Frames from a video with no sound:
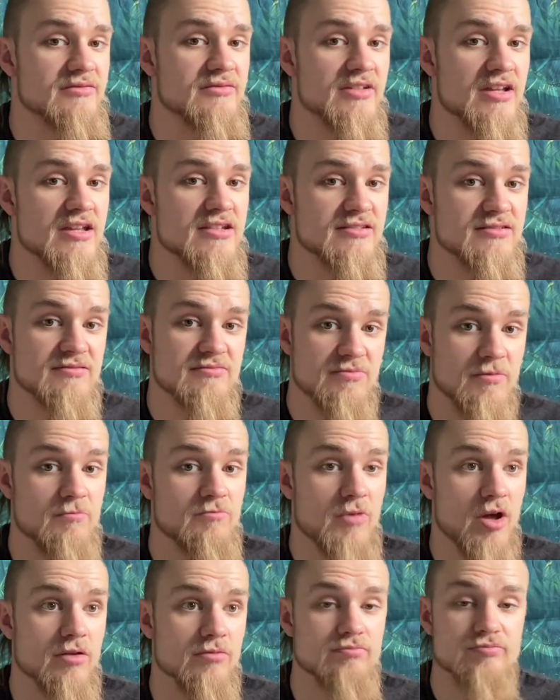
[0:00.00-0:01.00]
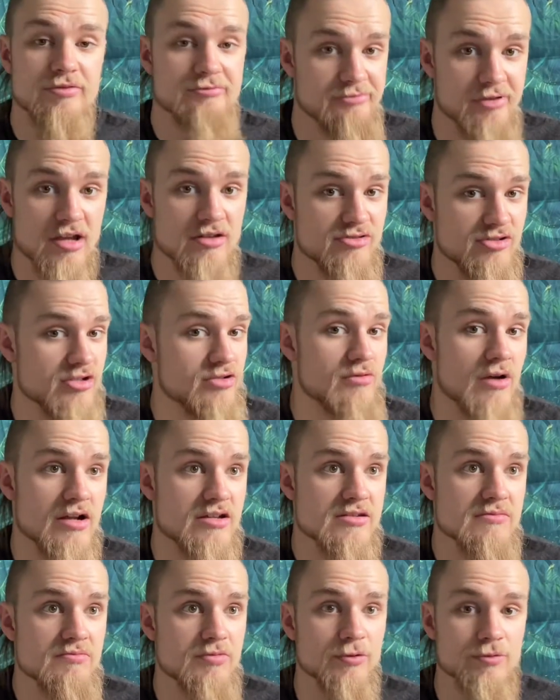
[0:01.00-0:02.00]
is, well, it's actually quite
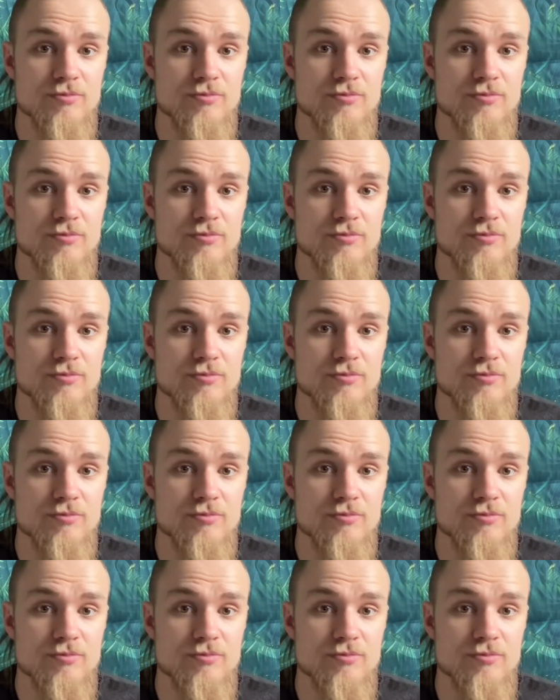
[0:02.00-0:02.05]
simple.